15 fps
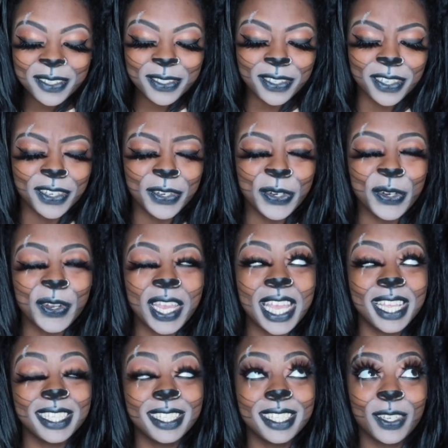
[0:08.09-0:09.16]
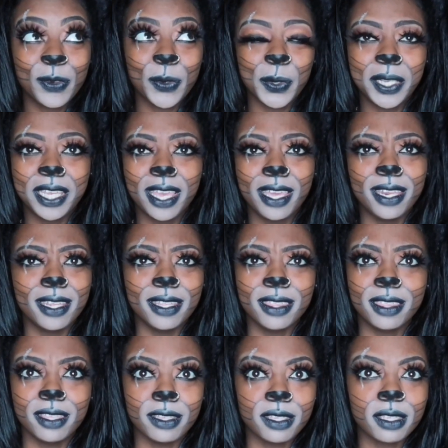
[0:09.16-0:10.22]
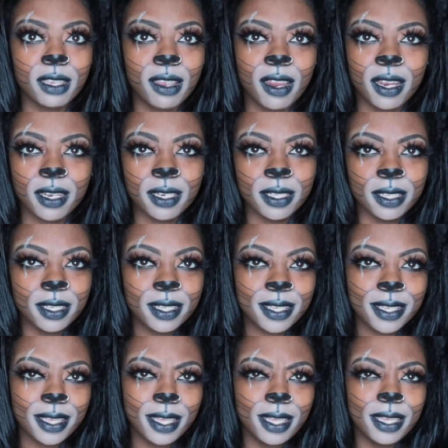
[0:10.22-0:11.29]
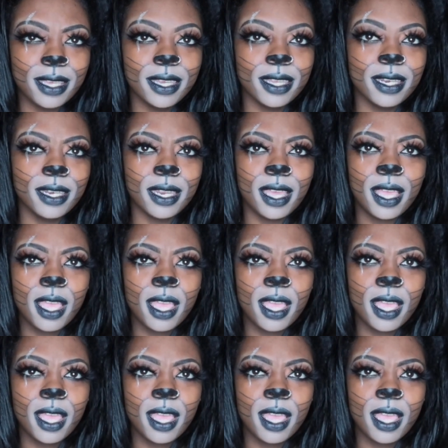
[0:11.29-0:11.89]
So your girl has created the scar look and